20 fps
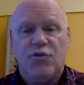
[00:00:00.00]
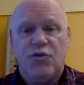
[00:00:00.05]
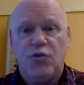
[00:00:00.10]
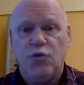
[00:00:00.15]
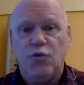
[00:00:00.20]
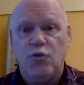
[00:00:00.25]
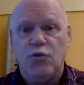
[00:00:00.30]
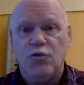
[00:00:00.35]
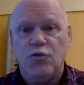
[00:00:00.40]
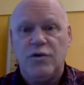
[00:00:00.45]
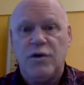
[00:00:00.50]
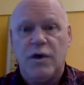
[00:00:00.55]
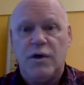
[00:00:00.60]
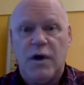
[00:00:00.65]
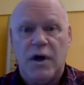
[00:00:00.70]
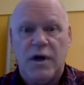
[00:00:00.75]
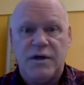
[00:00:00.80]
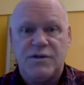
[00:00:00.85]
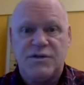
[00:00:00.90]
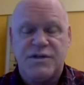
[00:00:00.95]
to
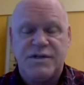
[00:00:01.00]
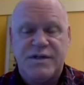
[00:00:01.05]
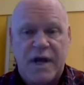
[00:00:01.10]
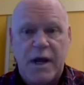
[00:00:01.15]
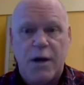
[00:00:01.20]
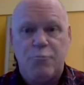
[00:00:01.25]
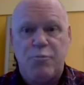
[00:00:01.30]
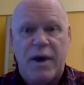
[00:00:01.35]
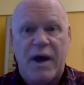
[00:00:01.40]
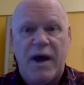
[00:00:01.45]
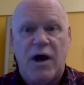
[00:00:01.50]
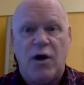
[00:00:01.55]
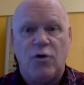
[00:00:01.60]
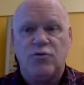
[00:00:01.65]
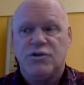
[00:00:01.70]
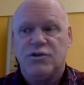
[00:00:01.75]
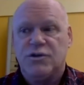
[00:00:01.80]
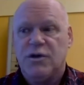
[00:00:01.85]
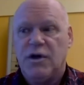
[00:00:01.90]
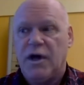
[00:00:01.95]
stamp
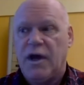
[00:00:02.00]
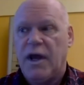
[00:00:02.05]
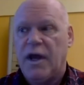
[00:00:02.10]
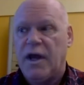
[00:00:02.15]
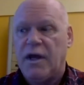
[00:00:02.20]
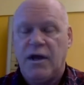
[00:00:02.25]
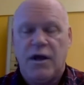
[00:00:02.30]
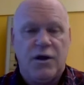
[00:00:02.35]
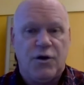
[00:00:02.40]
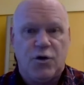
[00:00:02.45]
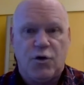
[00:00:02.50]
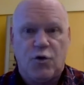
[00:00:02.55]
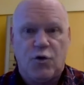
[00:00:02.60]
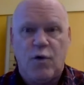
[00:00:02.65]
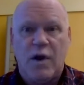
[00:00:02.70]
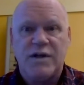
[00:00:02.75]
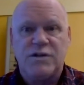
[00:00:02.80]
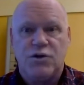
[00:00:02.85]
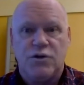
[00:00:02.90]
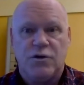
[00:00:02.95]
out an
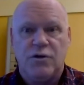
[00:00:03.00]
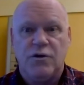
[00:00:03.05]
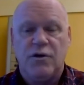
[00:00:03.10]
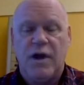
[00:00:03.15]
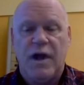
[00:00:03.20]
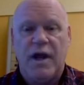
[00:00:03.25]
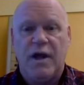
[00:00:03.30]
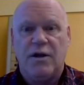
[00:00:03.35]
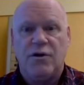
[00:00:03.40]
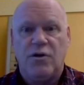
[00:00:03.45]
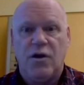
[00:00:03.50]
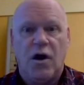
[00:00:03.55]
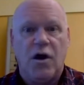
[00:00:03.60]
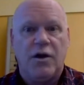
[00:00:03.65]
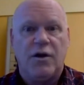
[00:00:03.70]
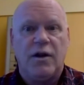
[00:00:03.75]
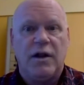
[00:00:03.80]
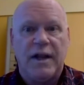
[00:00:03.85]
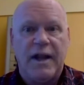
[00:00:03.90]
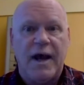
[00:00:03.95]
aggressor and
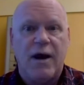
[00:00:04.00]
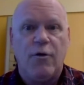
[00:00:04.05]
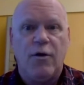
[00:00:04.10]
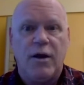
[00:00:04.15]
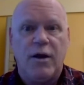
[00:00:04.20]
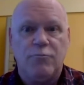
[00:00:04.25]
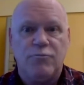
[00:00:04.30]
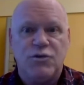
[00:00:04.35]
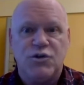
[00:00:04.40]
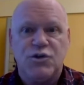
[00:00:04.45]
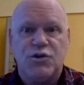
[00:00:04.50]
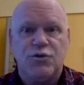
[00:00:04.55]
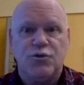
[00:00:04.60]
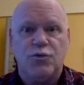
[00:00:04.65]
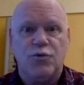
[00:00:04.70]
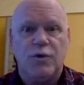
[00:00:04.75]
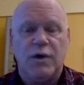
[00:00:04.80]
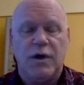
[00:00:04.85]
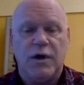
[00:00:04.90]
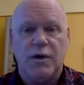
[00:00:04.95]
not allow him
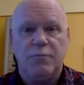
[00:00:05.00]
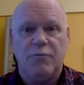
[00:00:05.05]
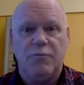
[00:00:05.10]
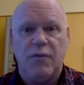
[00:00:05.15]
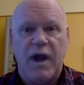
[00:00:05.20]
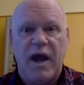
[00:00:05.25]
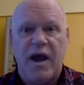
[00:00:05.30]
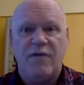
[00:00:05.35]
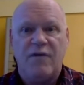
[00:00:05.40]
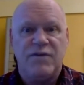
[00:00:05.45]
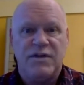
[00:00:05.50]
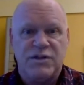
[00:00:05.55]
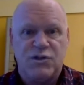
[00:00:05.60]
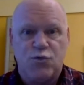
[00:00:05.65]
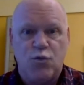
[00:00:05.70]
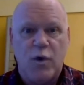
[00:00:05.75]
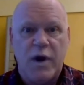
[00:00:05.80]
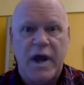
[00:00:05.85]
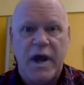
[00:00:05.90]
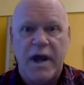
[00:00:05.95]
to have
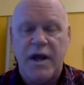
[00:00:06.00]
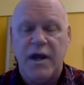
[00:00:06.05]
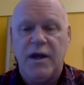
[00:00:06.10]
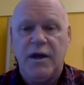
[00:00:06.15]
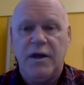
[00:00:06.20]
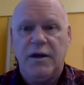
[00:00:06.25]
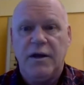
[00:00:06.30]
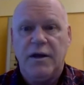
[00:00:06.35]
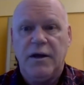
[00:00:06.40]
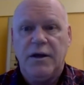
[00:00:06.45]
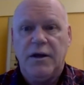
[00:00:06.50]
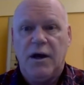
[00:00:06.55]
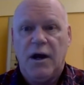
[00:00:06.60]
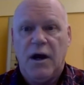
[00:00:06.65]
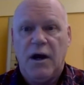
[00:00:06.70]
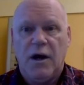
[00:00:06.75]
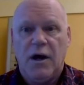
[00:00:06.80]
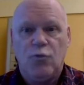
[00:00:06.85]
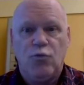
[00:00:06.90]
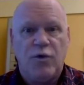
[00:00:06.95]
his way
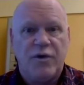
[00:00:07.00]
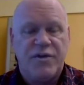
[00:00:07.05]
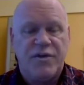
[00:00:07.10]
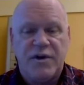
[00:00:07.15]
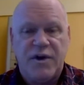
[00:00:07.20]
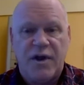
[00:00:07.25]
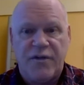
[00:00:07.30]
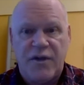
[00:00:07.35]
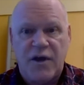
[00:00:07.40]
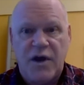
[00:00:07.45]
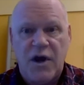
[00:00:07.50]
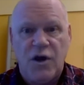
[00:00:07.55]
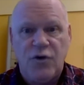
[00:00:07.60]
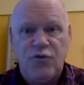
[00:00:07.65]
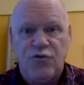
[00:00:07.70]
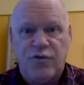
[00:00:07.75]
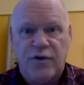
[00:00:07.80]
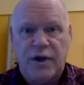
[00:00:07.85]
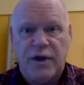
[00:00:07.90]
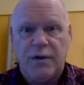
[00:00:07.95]
with another
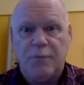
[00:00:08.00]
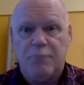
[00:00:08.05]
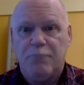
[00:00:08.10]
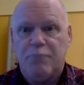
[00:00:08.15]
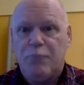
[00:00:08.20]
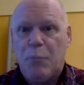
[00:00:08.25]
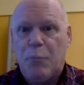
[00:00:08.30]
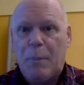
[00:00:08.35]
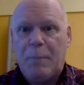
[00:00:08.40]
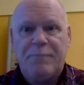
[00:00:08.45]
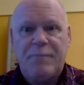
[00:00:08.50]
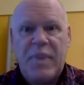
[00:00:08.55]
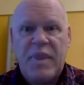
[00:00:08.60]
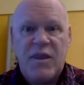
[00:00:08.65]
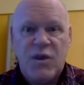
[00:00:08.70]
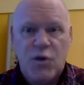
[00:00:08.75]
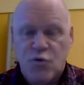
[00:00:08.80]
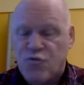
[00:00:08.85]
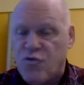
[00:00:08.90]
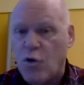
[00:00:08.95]
country.
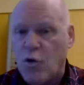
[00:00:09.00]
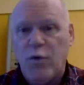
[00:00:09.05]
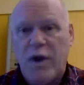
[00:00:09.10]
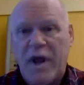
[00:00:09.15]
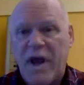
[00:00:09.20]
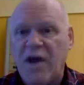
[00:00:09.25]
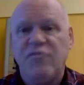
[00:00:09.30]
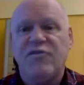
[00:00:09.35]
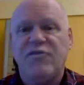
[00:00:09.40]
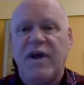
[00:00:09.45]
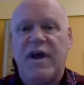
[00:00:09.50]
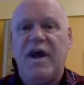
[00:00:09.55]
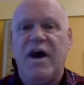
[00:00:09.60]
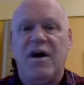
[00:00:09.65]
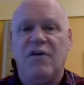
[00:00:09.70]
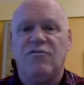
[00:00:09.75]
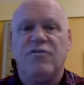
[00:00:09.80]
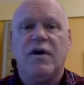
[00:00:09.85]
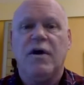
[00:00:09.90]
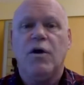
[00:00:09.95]
You don't have to
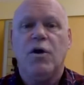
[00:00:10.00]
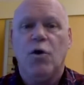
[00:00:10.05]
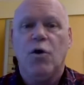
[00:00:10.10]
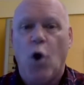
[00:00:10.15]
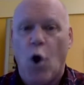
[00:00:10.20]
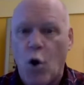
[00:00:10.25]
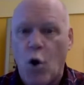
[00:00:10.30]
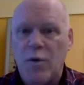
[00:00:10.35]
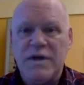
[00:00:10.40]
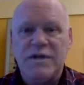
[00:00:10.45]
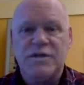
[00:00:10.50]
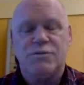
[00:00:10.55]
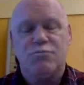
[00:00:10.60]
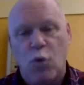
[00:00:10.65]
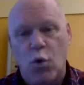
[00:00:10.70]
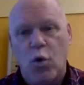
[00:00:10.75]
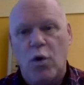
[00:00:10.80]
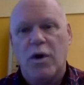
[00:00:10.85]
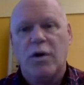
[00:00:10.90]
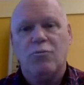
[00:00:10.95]
have always
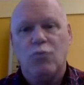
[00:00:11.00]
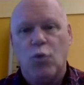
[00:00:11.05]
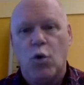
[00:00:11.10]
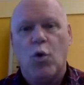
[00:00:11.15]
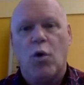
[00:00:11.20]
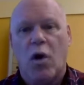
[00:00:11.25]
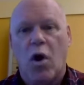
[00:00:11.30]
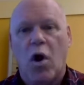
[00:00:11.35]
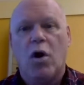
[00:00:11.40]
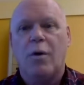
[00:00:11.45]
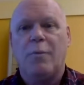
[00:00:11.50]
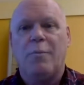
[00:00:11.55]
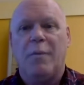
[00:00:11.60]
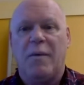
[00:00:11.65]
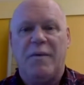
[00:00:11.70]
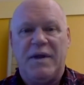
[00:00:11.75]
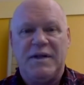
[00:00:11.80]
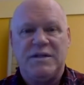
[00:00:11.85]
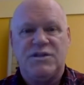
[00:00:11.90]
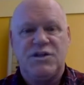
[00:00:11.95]
more and more
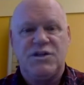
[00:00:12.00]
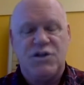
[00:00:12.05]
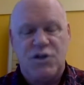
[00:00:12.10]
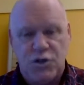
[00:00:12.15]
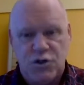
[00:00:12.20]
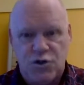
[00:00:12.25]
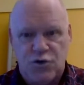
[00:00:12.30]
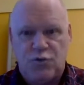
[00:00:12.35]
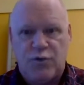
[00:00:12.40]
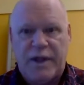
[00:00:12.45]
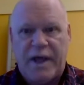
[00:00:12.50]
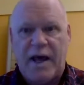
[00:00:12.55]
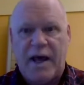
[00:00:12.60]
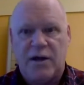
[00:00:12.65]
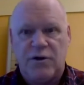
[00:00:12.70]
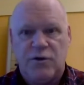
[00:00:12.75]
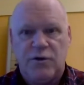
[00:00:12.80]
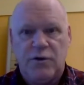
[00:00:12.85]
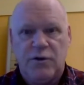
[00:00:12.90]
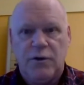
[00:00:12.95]
armaments to do
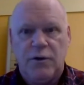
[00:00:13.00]
that.